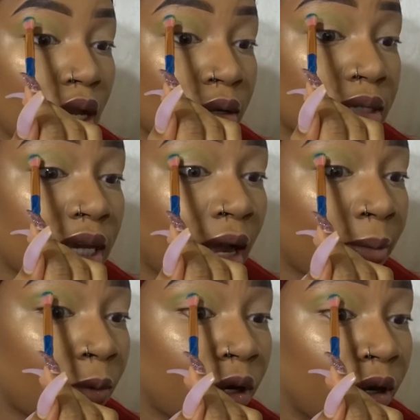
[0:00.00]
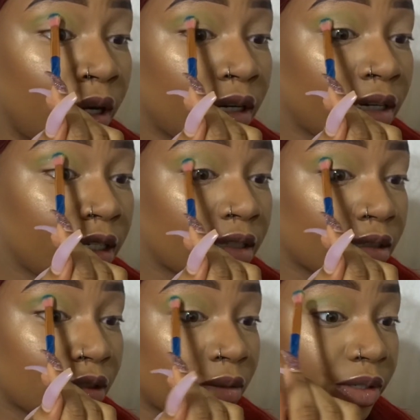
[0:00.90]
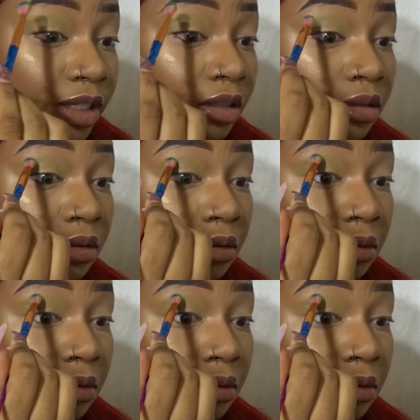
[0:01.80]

On top, well, underneath this green.